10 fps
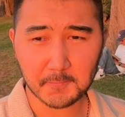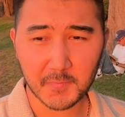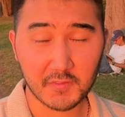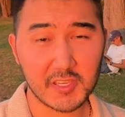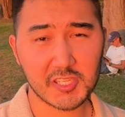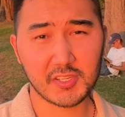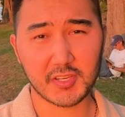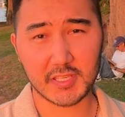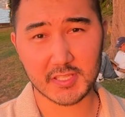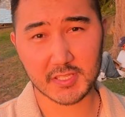the
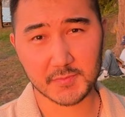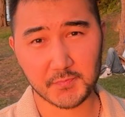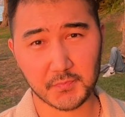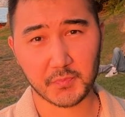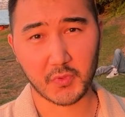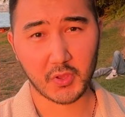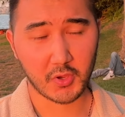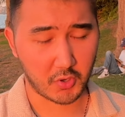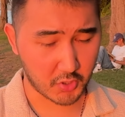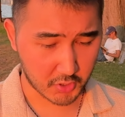Visionaries
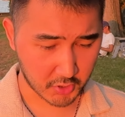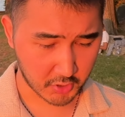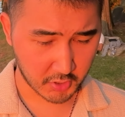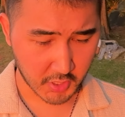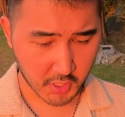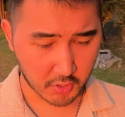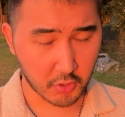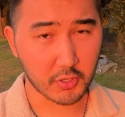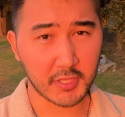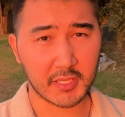or
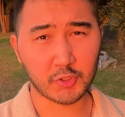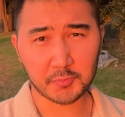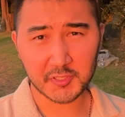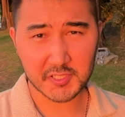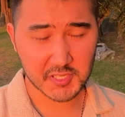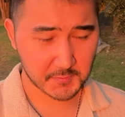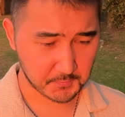early adopters.